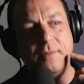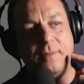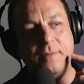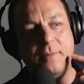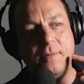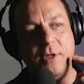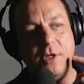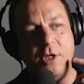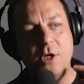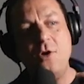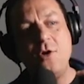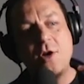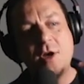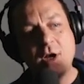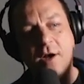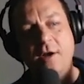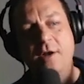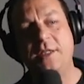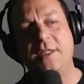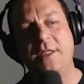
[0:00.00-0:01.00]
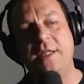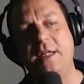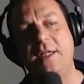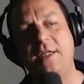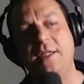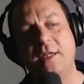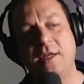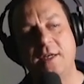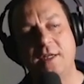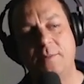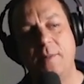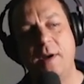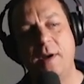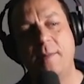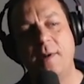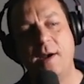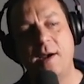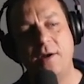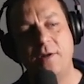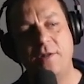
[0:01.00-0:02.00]
You can't see inside my
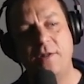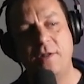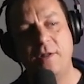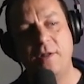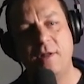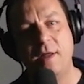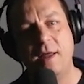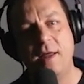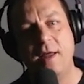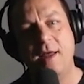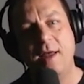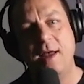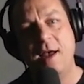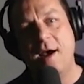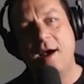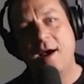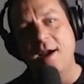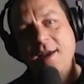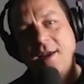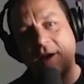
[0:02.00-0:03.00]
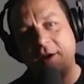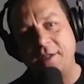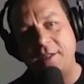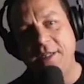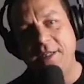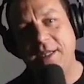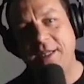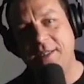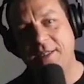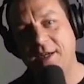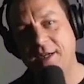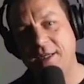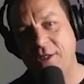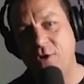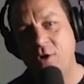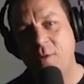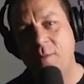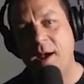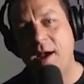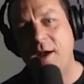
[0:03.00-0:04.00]
mouth. I can't see inside
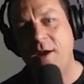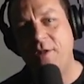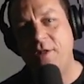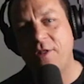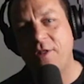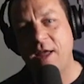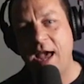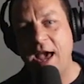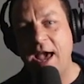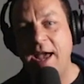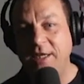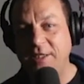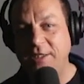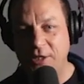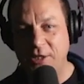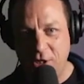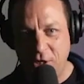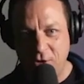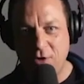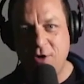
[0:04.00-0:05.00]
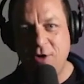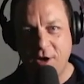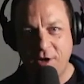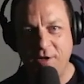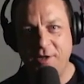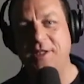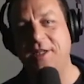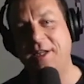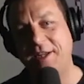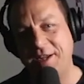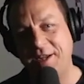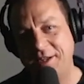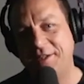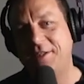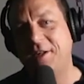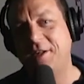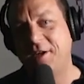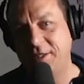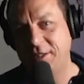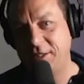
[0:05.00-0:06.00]
your mouth, and you can't see
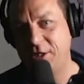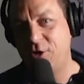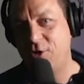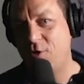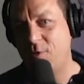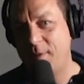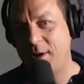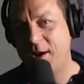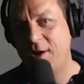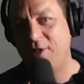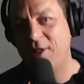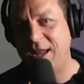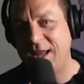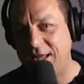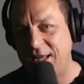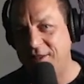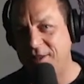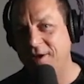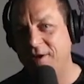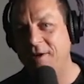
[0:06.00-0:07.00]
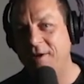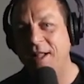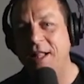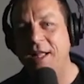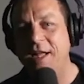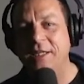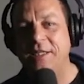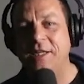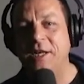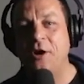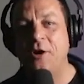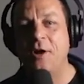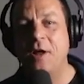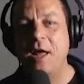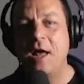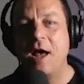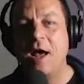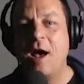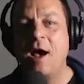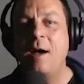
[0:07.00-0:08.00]
inside your mouth either. So
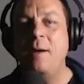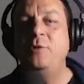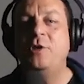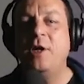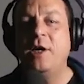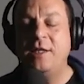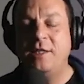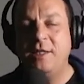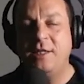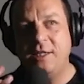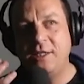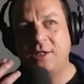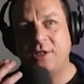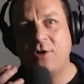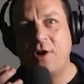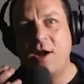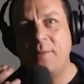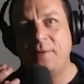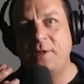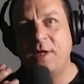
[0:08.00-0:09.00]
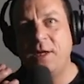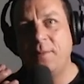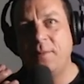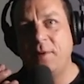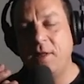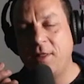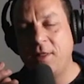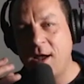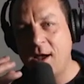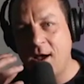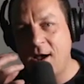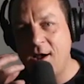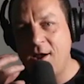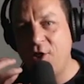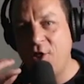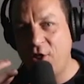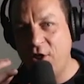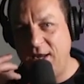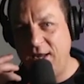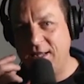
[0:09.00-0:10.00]
I'm trying to describe something that I
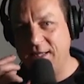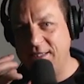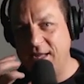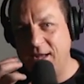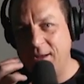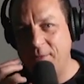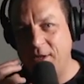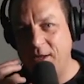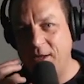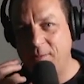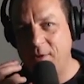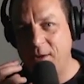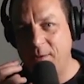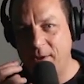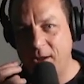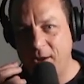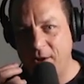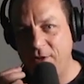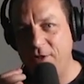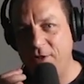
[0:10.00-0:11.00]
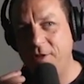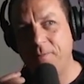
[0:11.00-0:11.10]
think is happening in my mouth.